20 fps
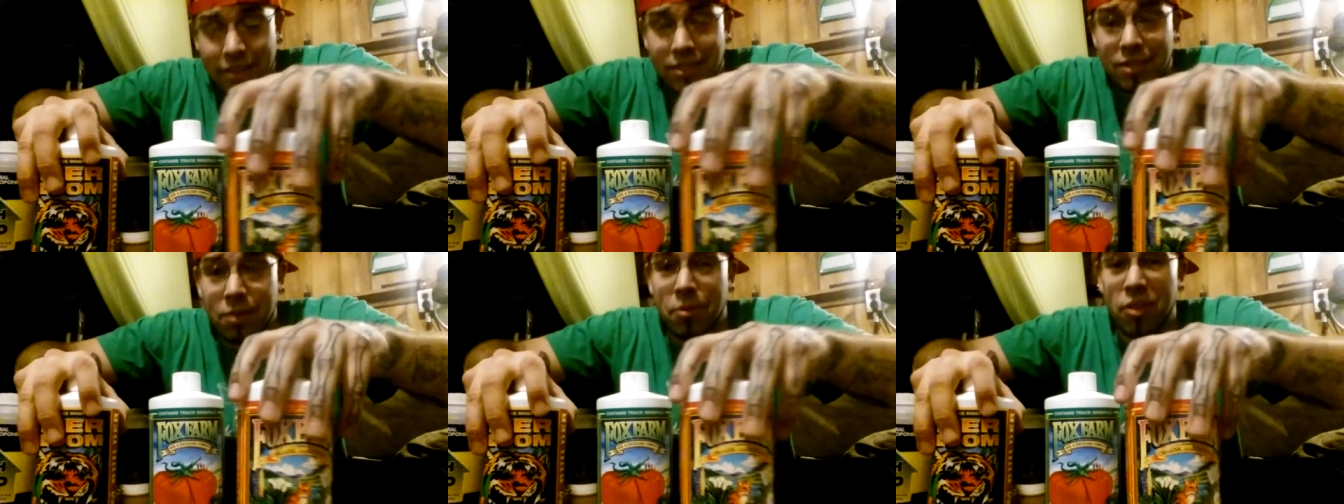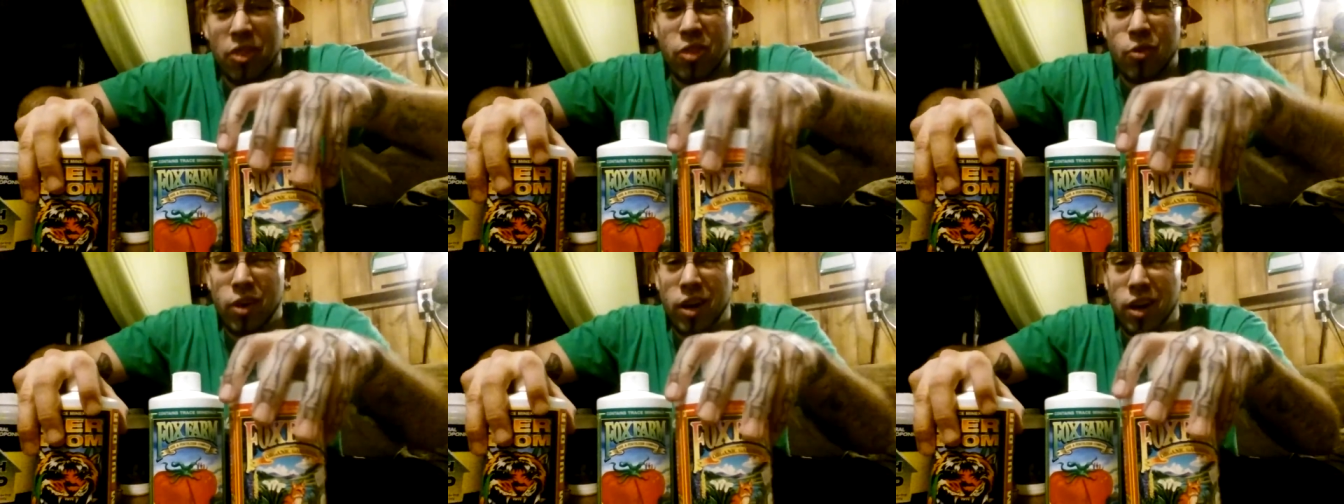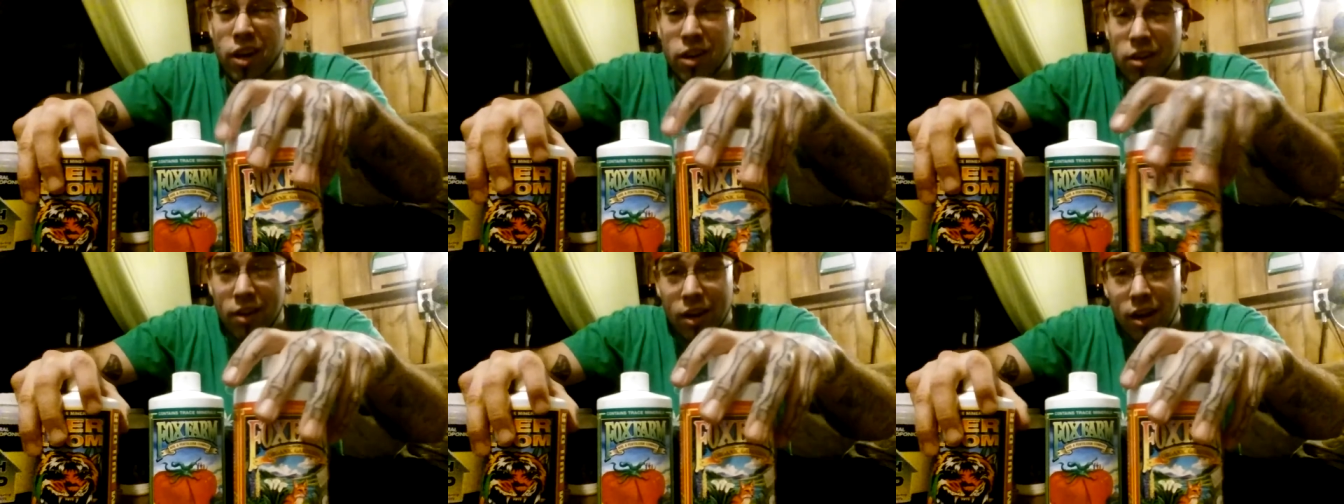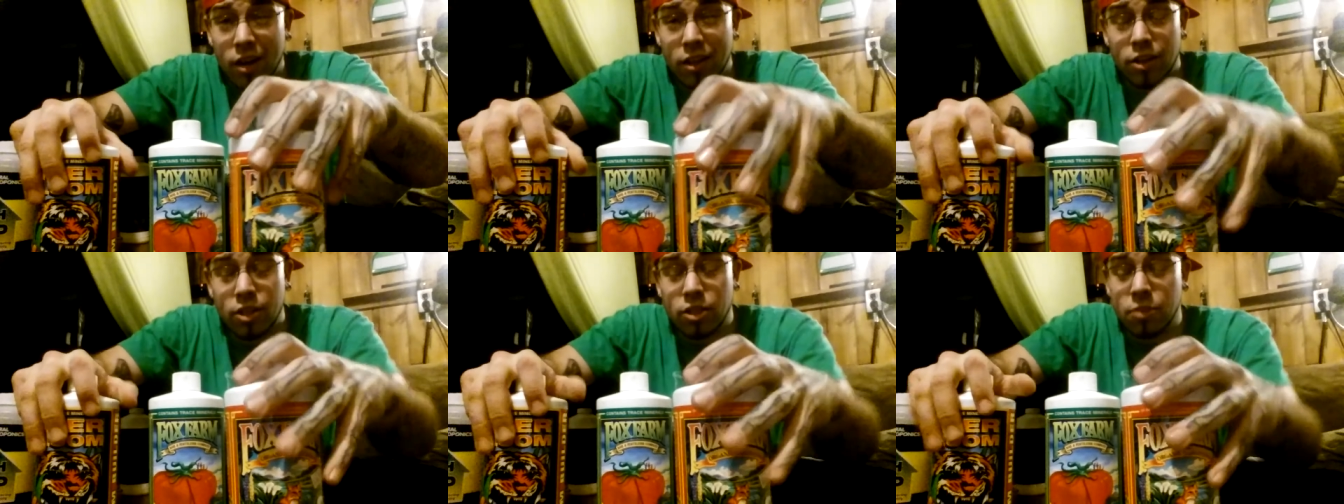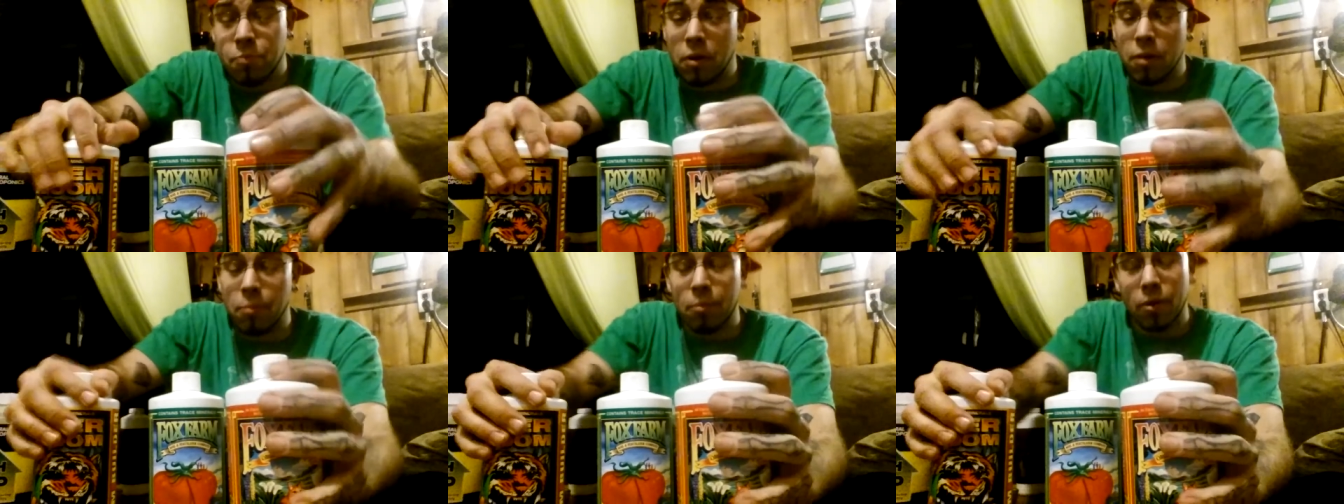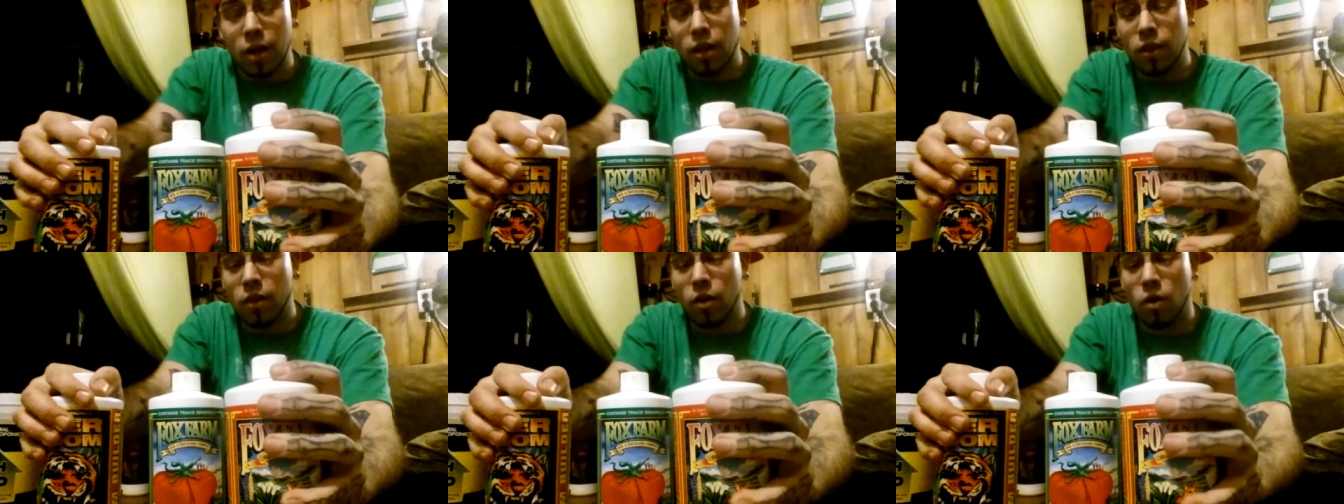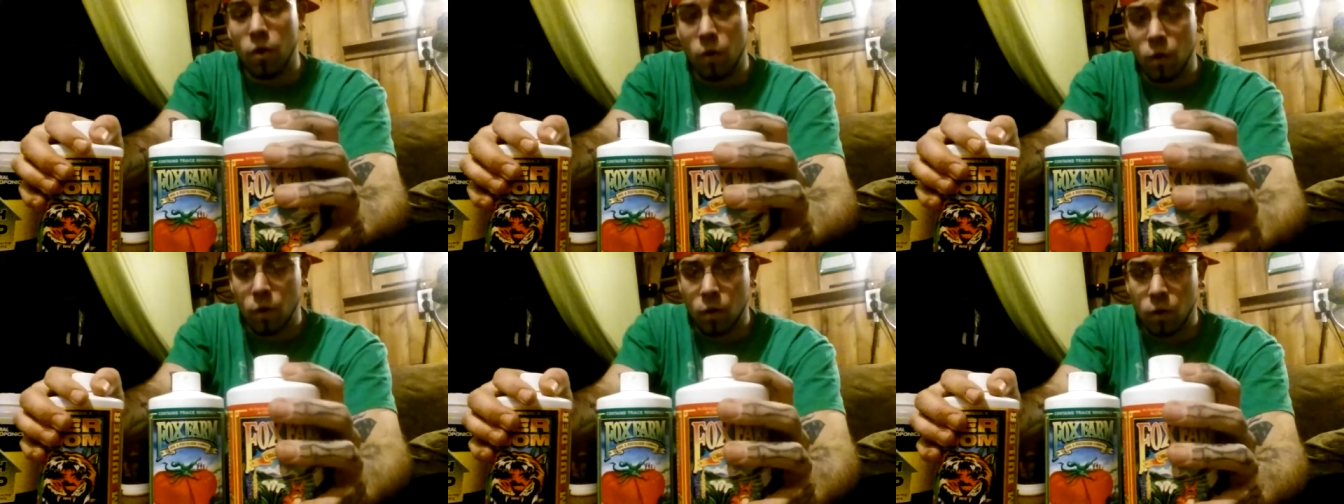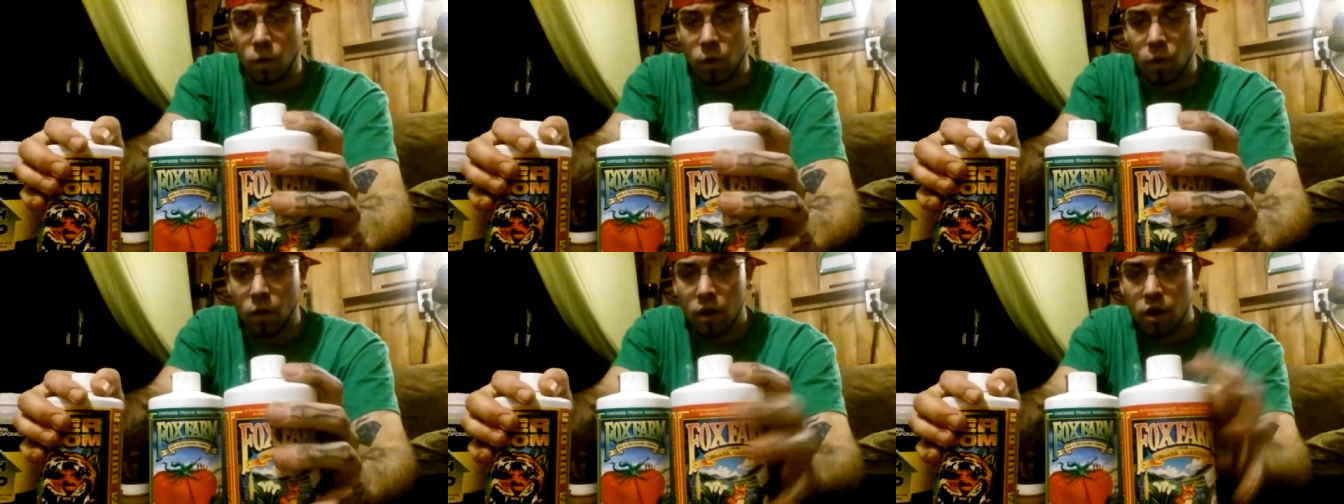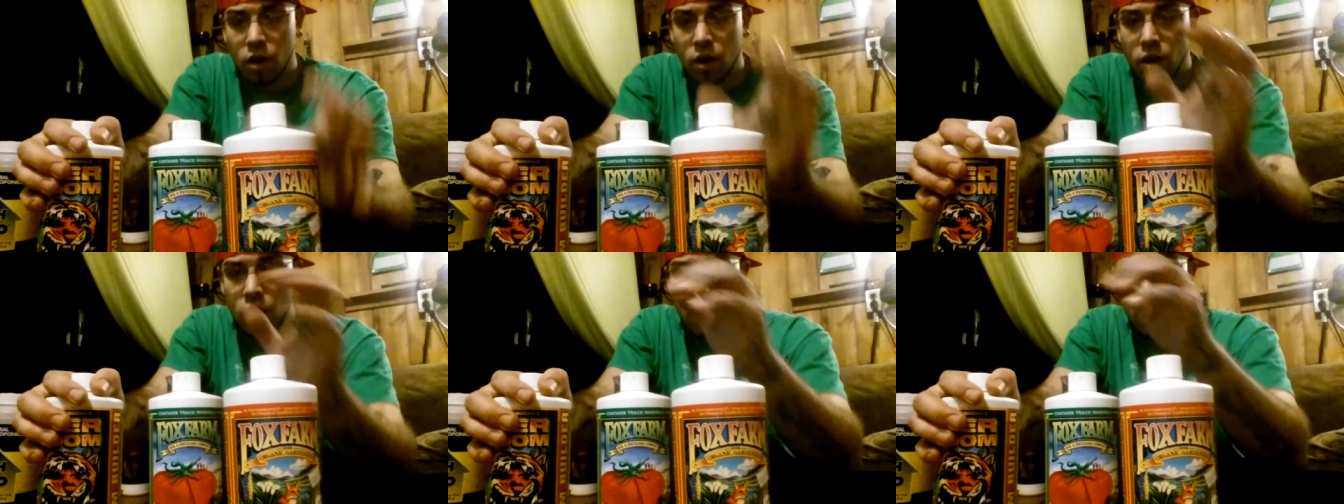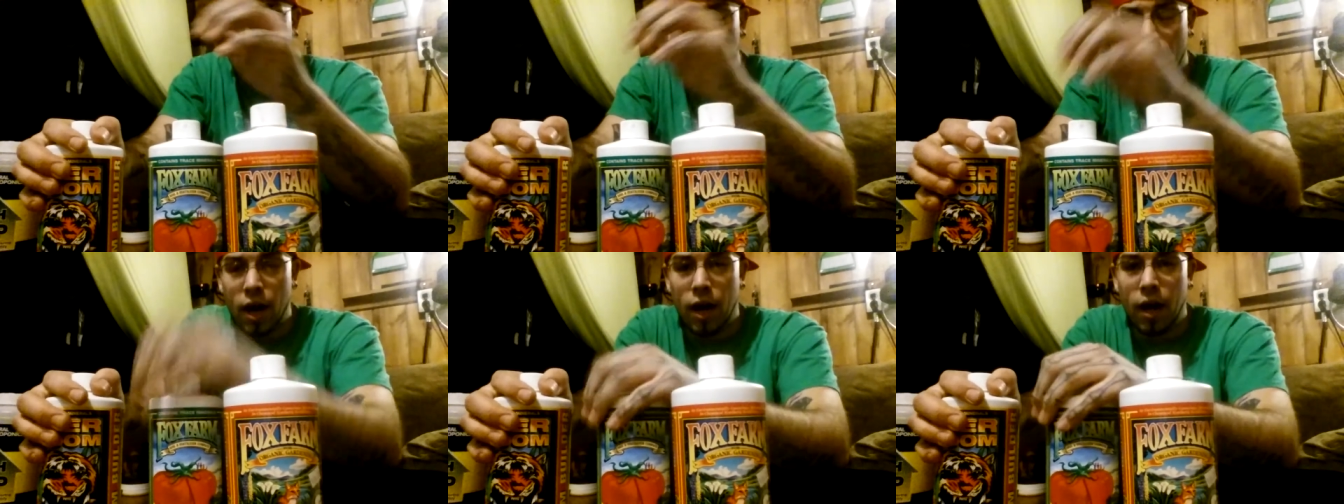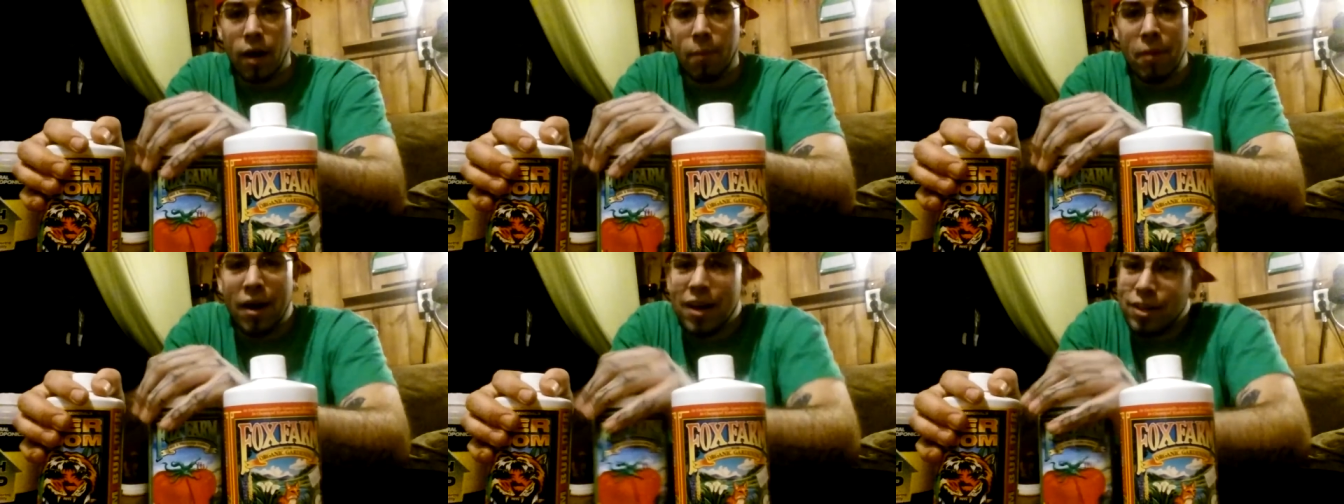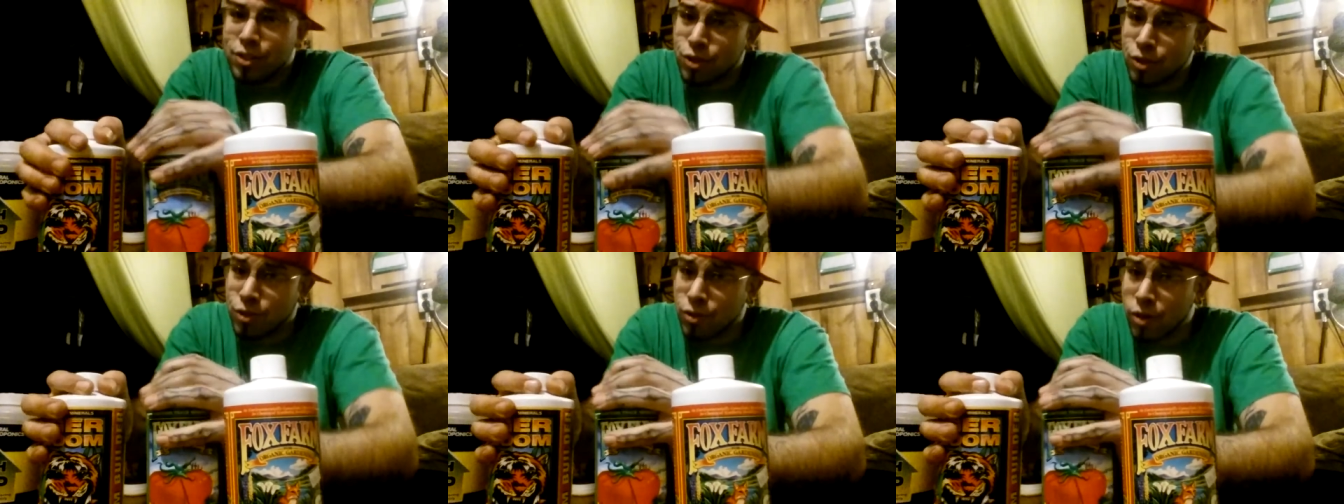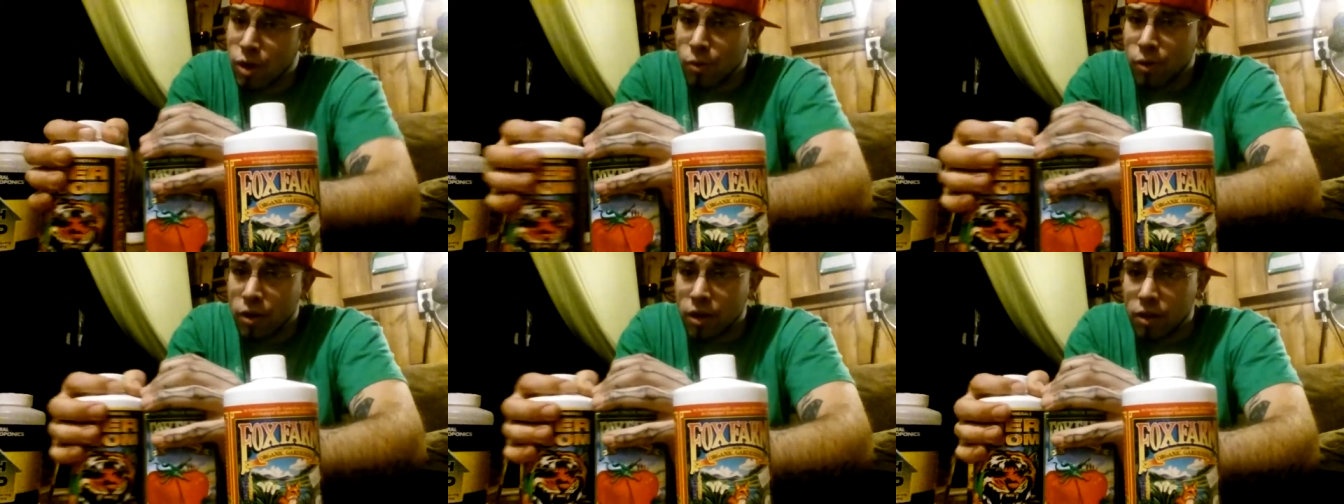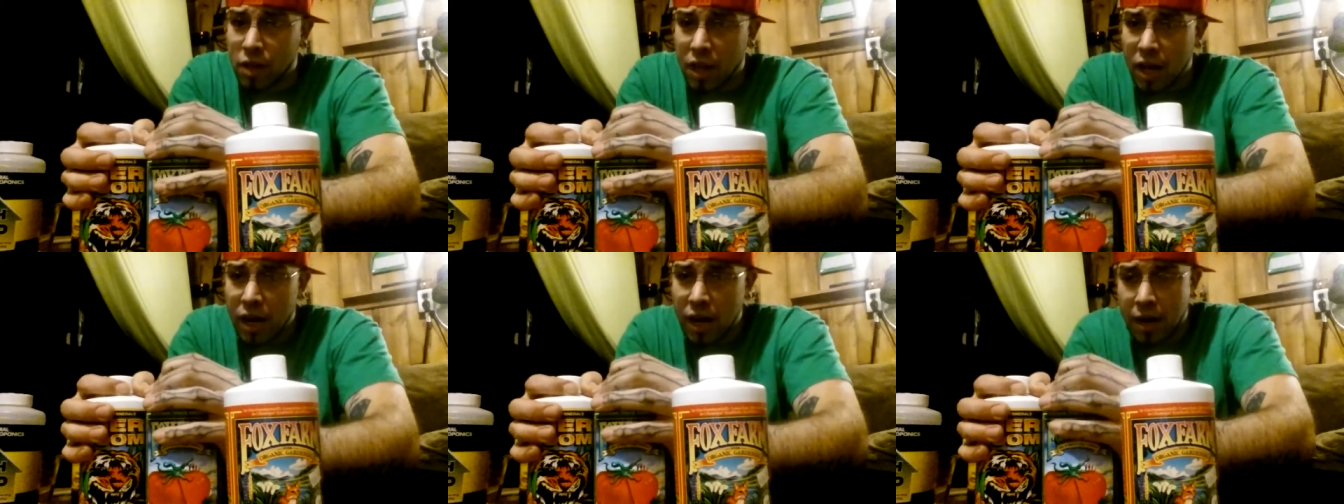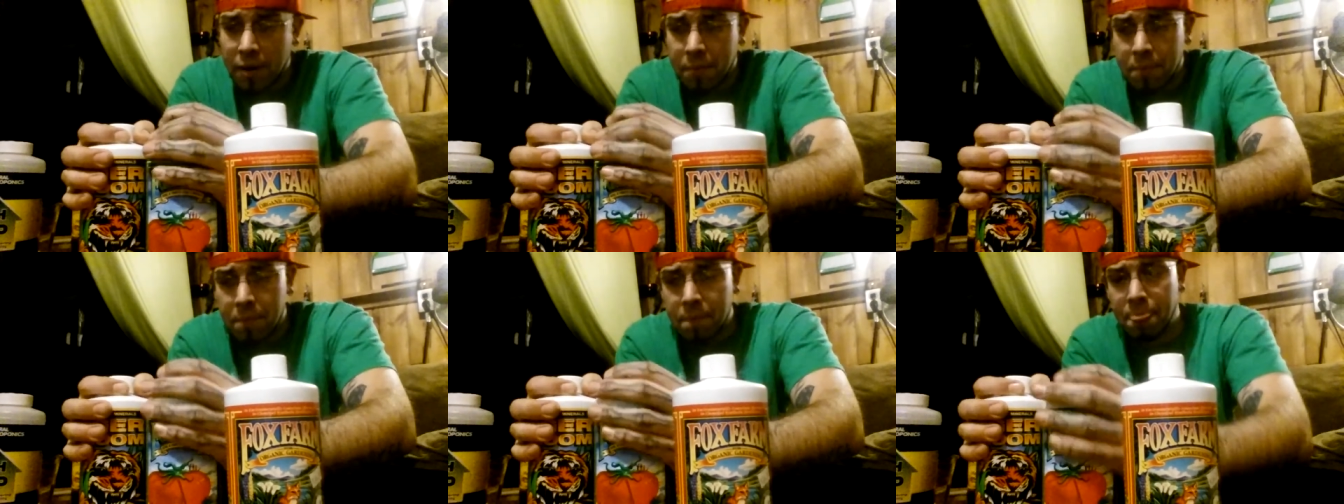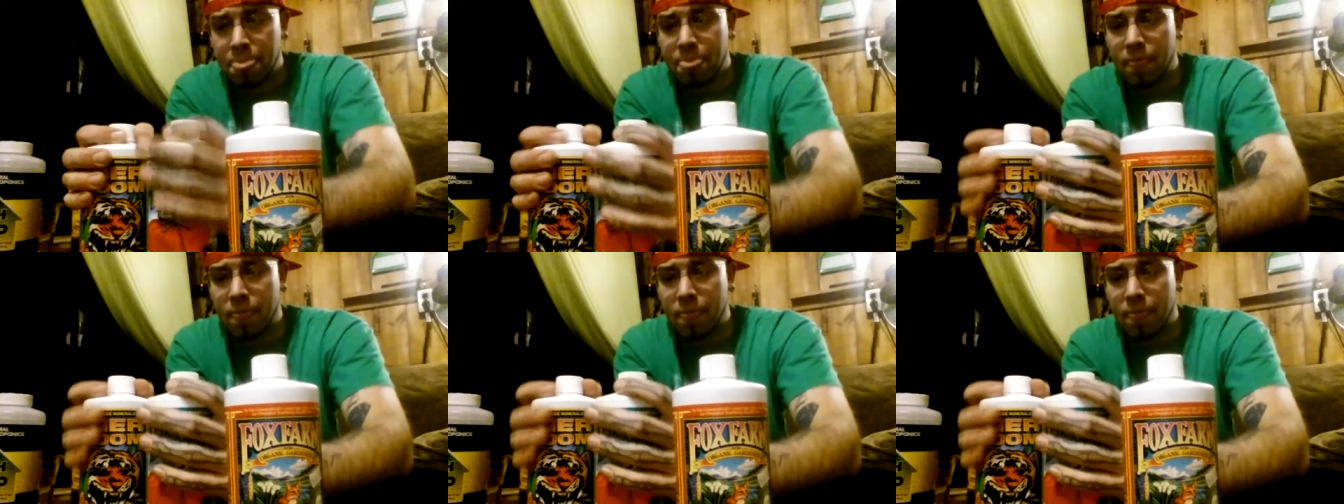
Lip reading: It's going to be $300, but I'm getting the whole Master Grower line.